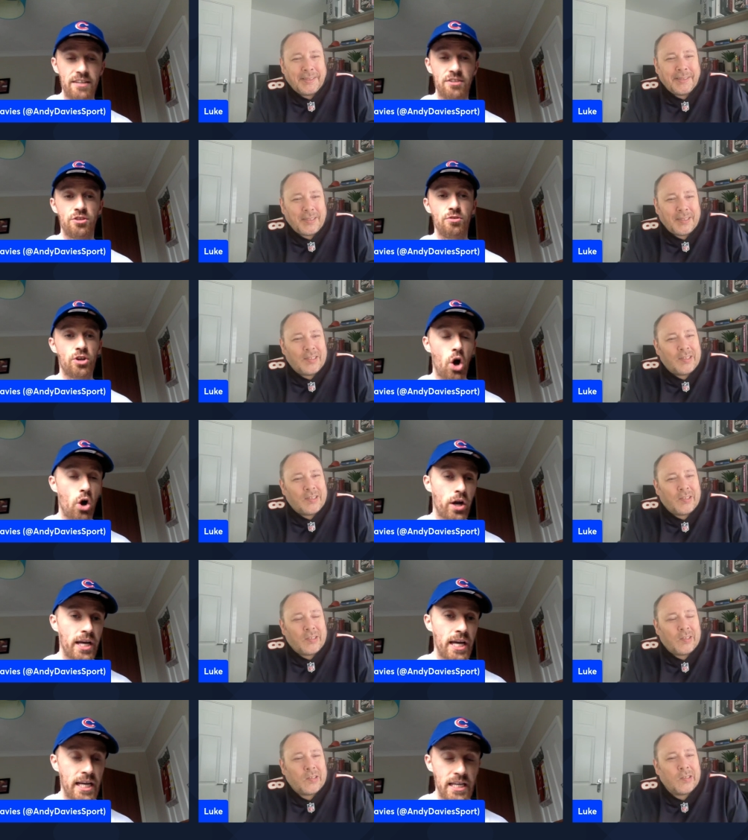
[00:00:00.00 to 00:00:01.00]
Speaker 1: he's too
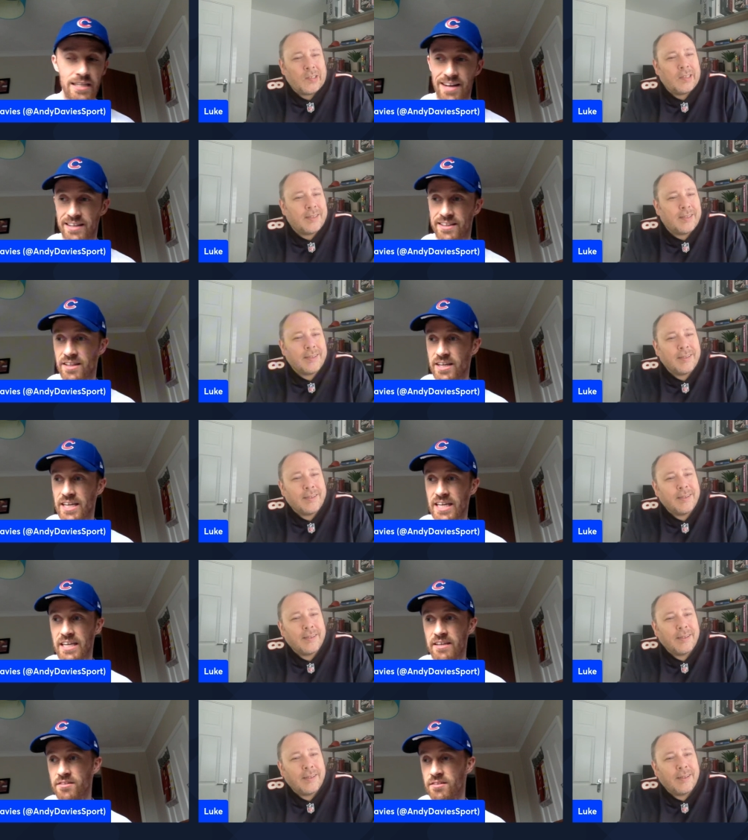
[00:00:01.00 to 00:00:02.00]
cocky and he's acting like
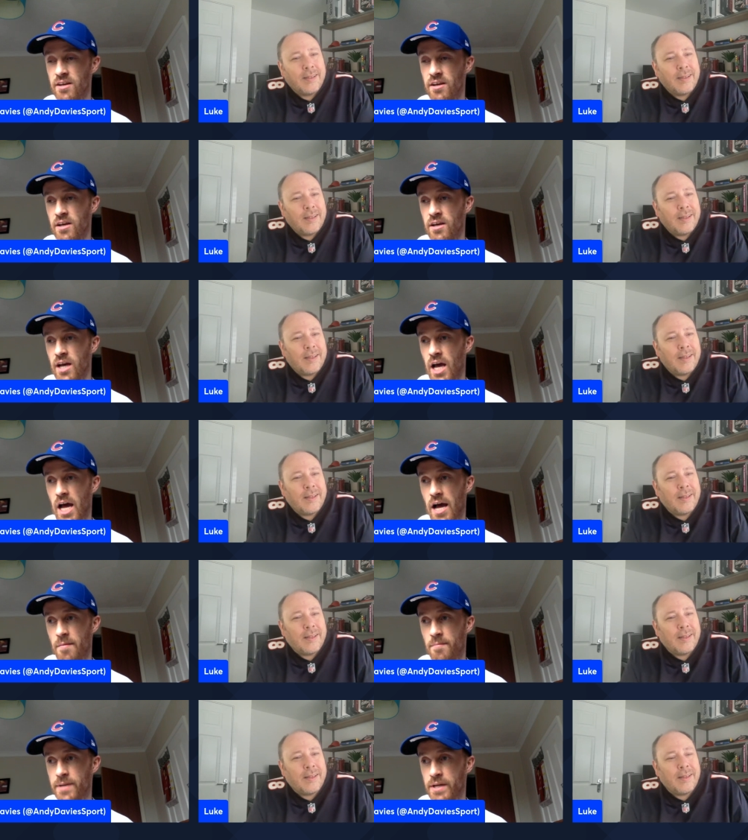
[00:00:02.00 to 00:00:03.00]
he's
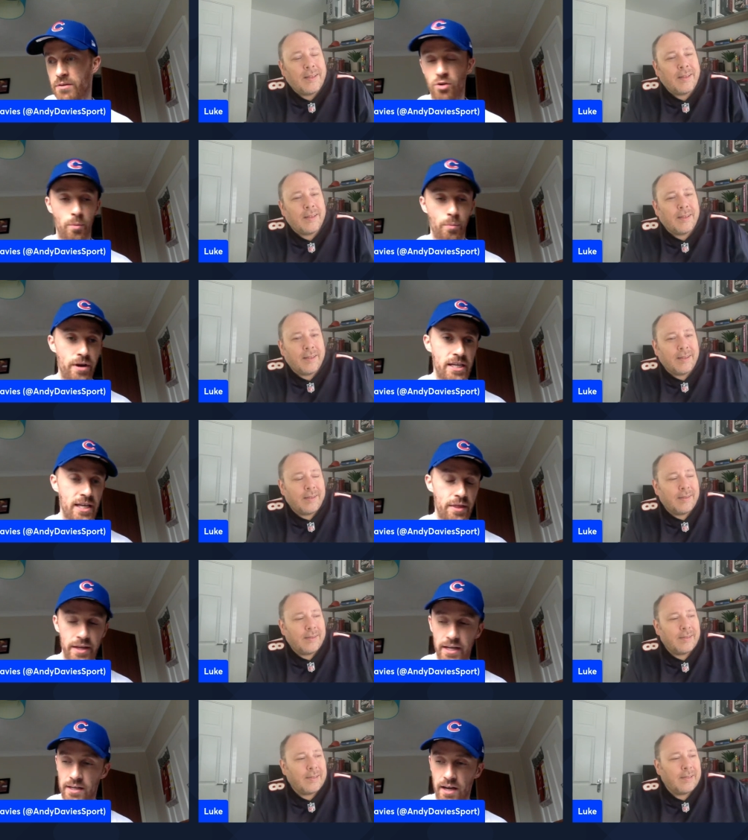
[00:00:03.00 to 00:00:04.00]
um, you know, Tom Brady, I
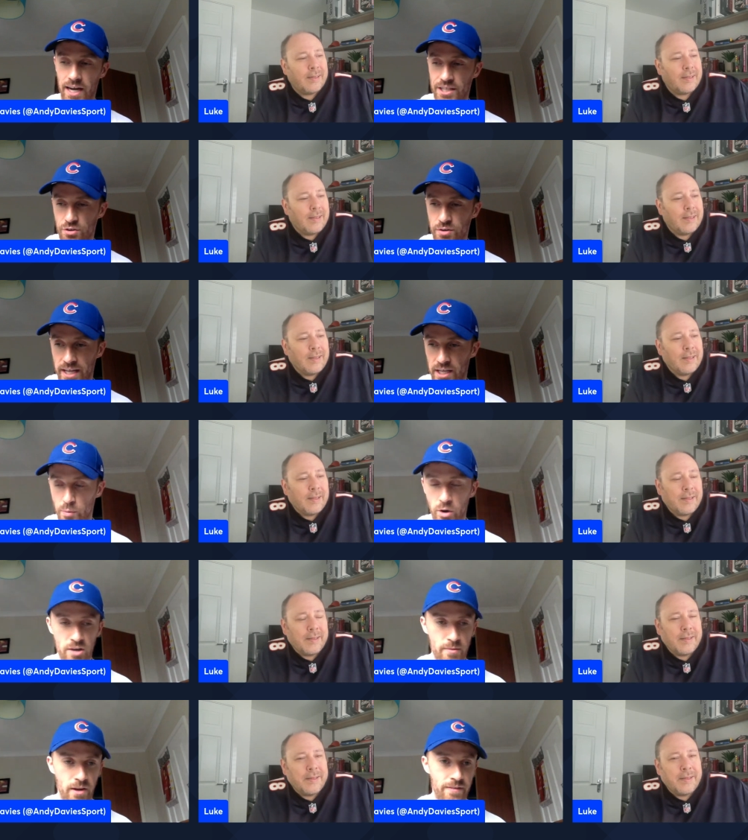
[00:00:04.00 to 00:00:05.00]
think I do get the point
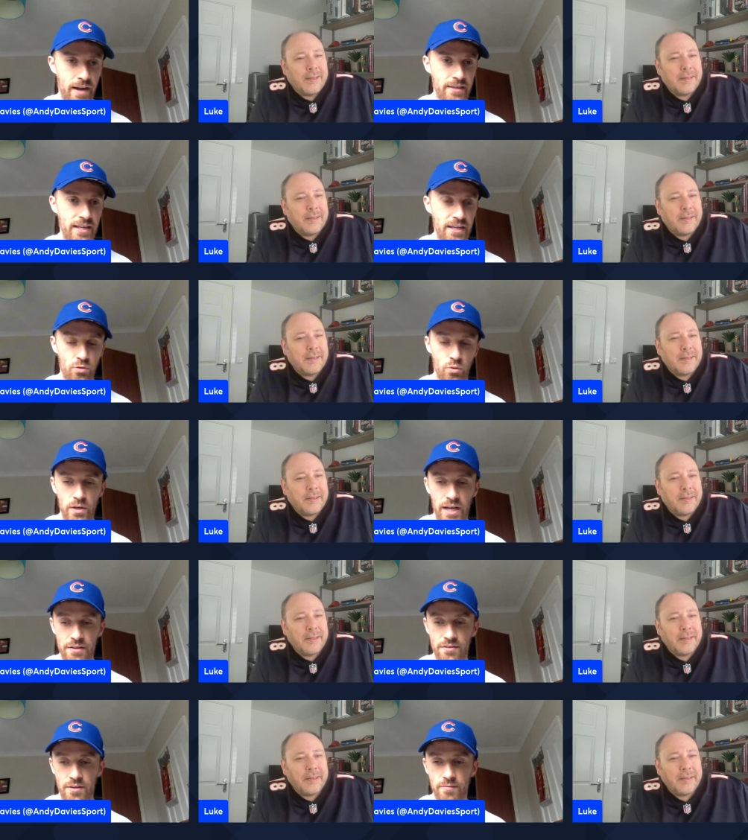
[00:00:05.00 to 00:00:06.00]
about the fact that he's already
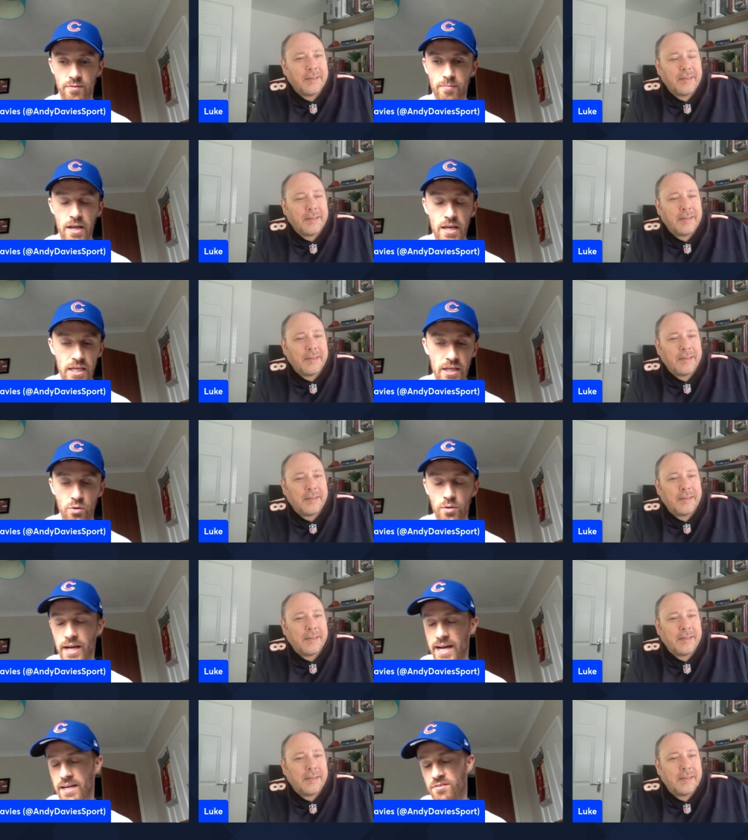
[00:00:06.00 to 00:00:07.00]
asking for money and all
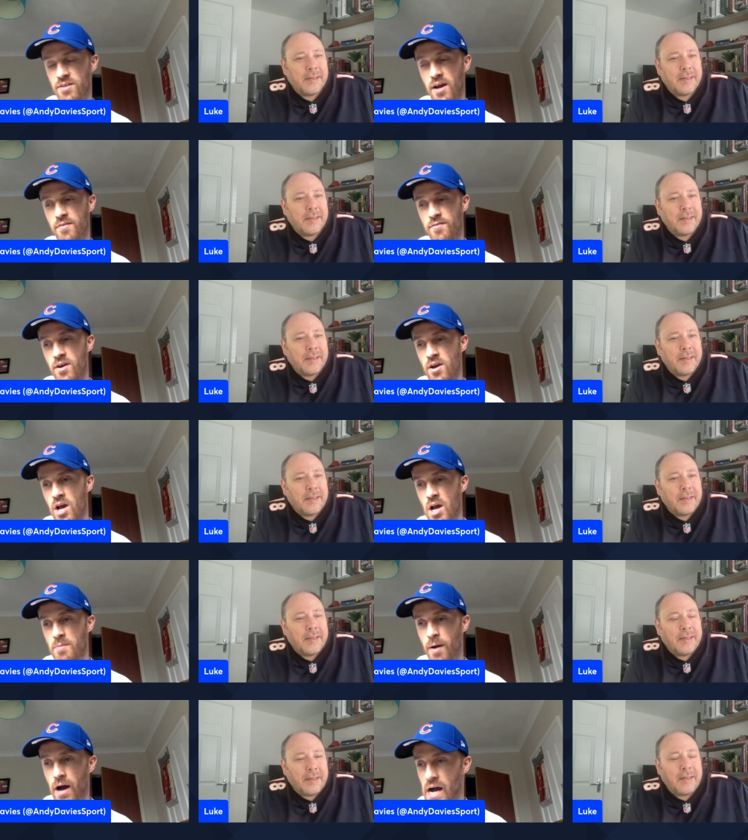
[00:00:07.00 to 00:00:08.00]
that kind of stuff.
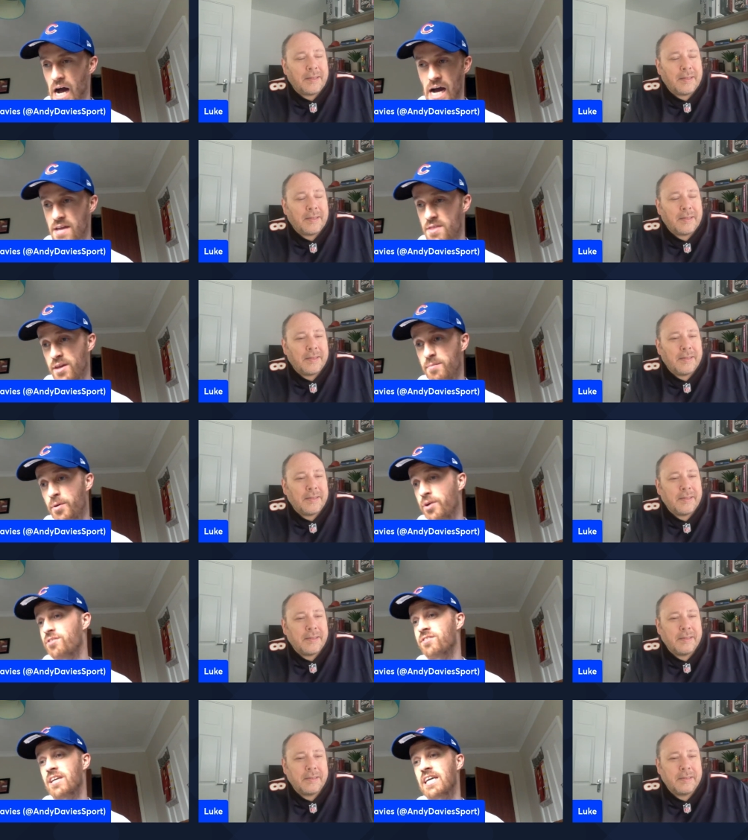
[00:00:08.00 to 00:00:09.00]
But mm-hmm. I, I, think
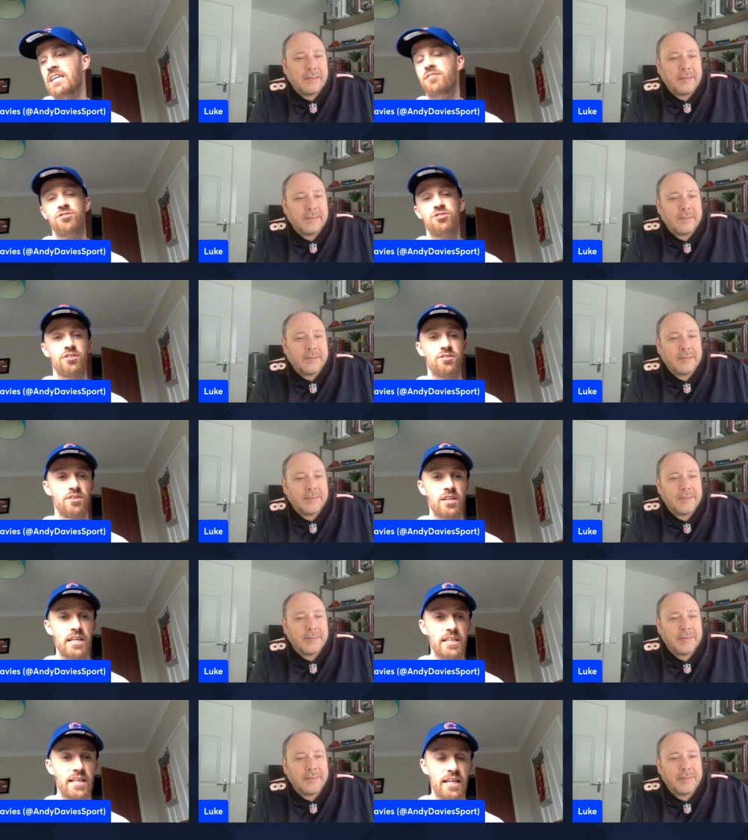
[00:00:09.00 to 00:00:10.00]
personally, he's just
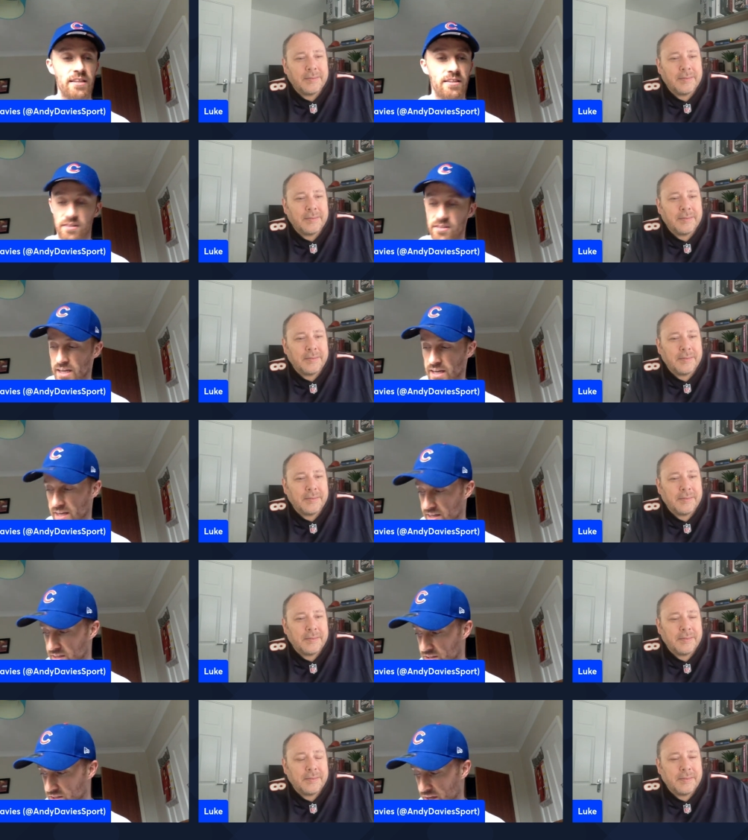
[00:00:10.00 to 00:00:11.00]
something that
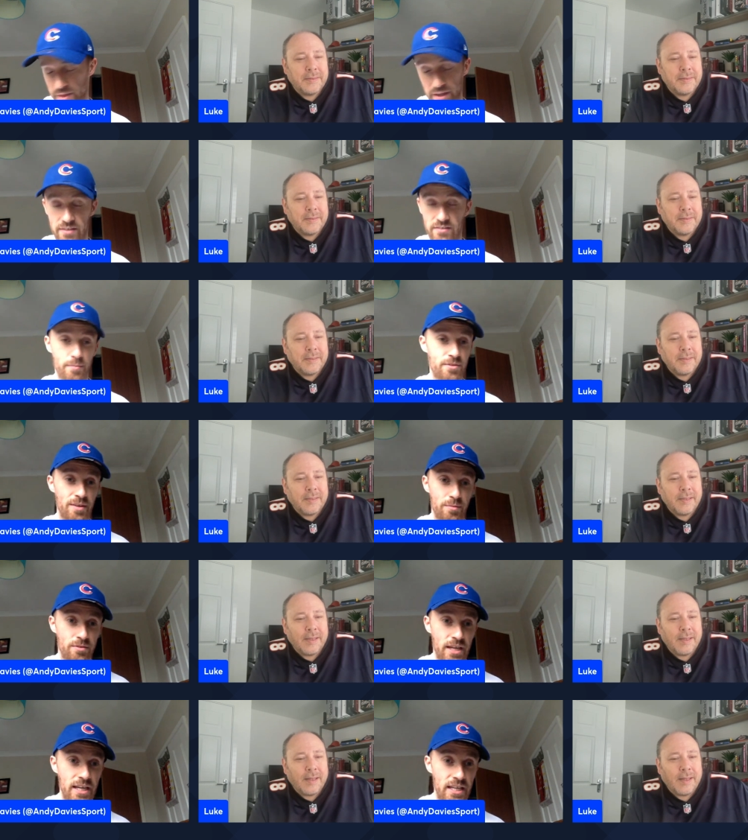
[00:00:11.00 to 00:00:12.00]
I think some teams
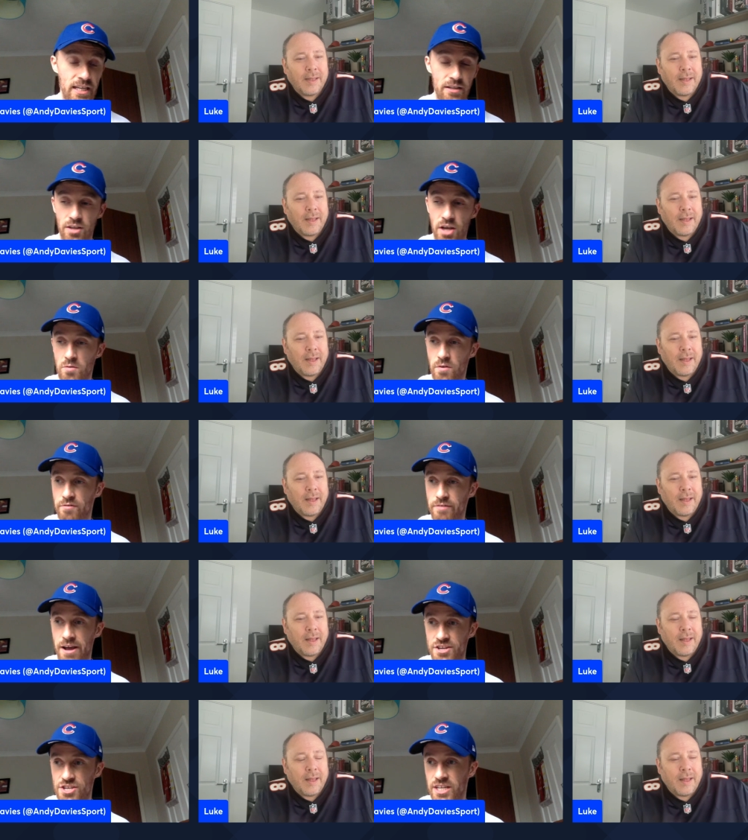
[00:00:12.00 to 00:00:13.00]
need. He's
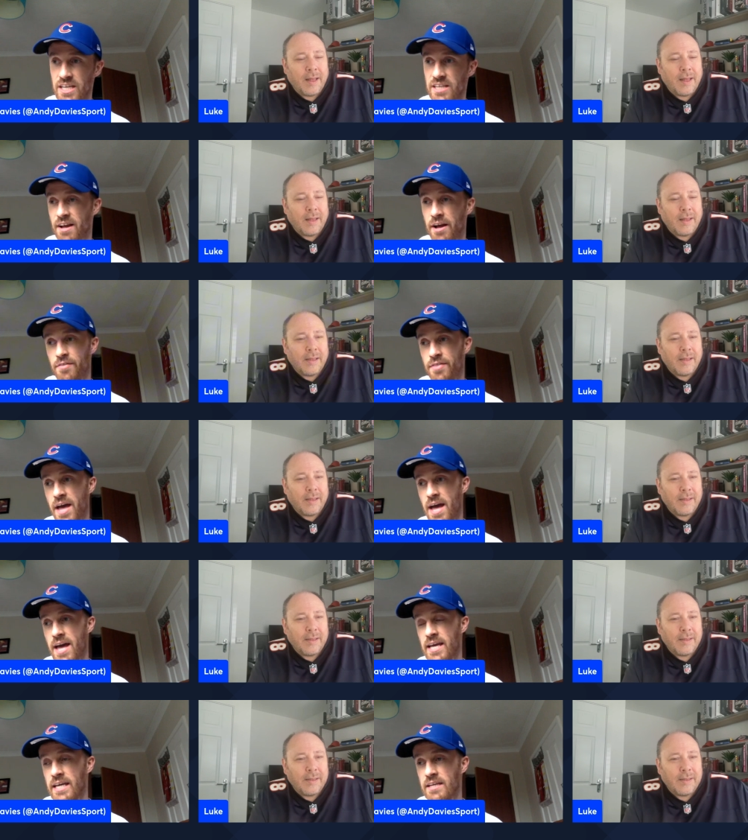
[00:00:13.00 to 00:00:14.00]
refreshing. He's out
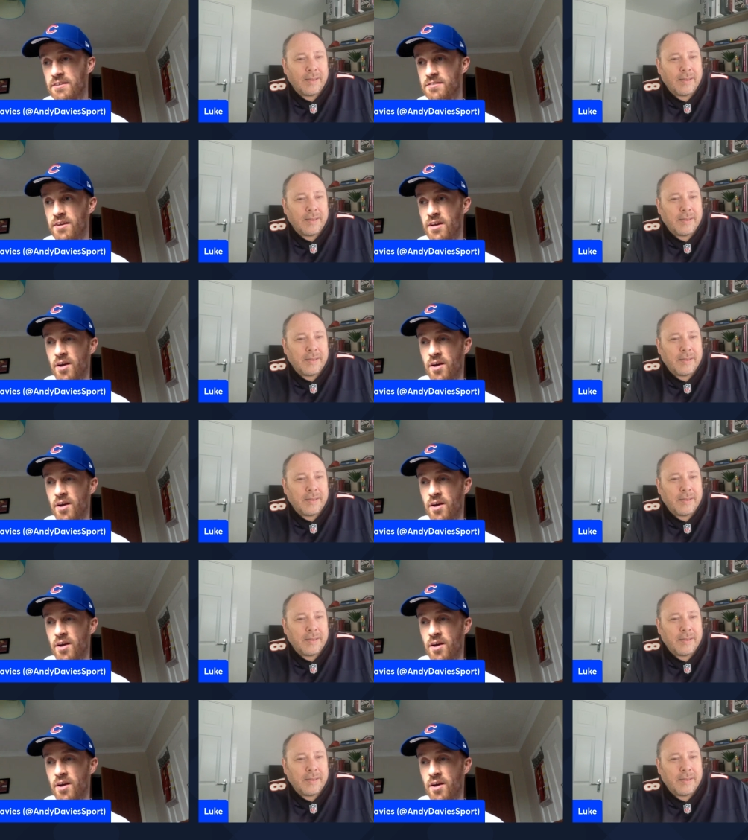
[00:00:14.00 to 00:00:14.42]
there. He's